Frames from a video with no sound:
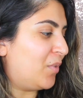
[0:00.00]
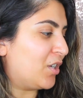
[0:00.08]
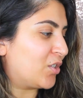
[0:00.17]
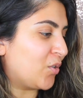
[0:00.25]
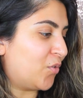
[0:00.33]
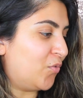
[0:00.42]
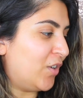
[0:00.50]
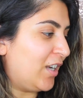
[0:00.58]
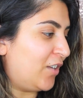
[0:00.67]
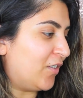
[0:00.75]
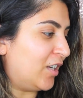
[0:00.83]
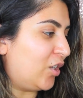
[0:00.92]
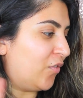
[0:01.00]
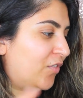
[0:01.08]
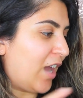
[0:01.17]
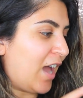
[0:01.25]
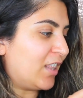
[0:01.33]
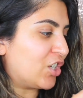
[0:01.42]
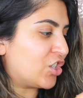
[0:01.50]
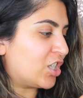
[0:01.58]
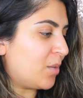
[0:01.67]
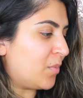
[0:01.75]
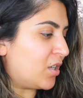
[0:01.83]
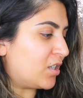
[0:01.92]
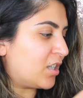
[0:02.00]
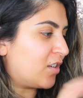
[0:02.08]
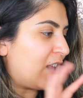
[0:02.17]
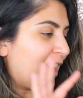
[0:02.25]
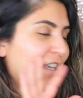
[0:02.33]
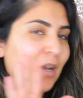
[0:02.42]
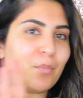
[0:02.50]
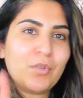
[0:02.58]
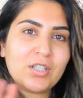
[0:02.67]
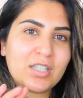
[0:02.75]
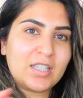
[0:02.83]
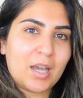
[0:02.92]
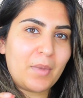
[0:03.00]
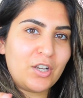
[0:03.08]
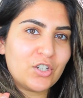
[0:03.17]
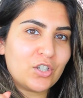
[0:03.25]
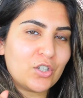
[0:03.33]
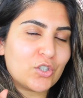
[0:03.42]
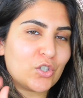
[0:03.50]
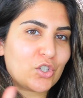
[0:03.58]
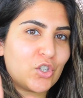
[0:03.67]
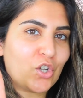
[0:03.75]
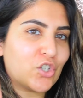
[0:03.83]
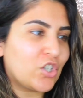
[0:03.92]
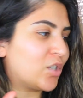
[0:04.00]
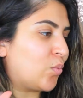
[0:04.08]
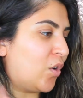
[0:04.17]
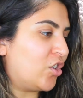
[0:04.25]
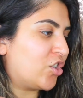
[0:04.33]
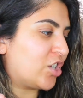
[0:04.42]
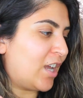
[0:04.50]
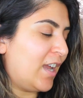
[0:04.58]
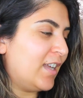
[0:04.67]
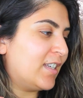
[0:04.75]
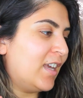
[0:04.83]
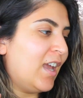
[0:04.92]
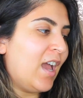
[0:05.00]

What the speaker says: So I really, really love that. And the shimmers, they're like multi-dimensional, so it's not just one shade.